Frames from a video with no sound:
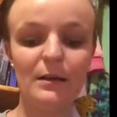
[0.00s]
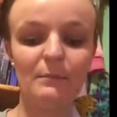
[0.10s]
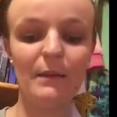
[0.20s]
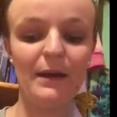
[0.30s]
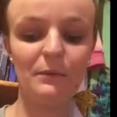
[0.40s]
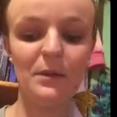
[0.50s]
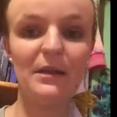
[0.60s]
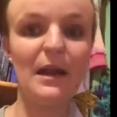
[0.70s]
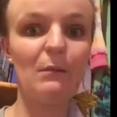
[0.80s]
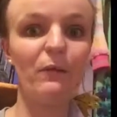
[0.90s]
May have been
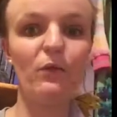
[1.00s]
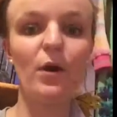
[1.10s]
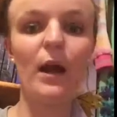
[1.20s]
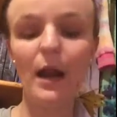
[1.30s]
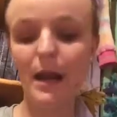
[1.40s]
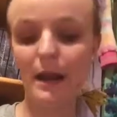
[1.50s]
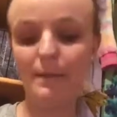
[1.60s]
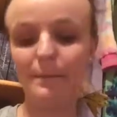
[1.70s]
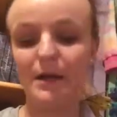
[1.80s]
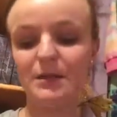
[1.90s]
the day before,
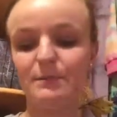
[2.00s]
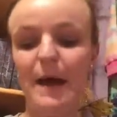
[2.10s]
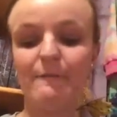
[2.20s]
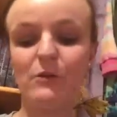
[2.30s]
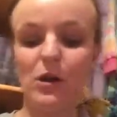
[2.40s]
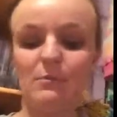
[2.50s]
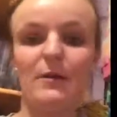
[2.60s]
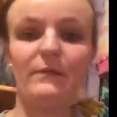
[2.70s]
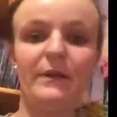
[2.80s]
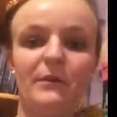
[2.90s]
but it's by far
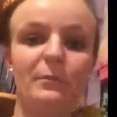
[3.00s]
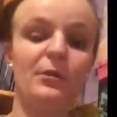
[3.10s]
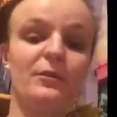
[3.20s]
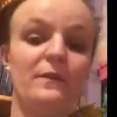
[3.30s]
my favorite book